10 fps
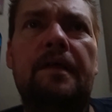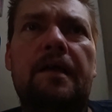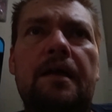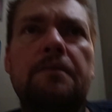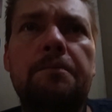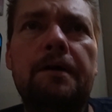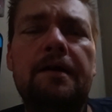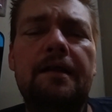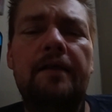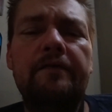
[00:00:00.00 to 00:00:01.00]
come
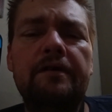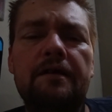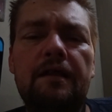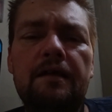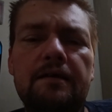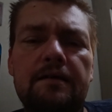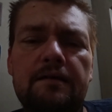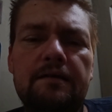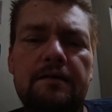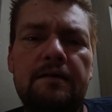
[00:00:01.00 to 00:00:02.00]
about 11 o'clock
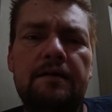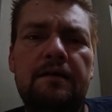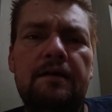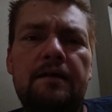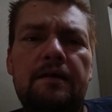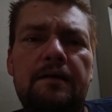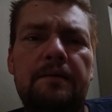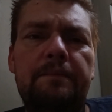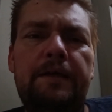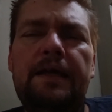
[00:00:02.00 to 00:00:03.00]

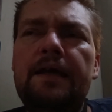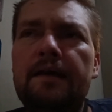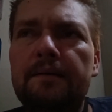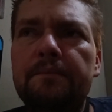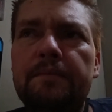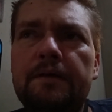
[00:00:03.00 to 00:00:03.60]
p.m.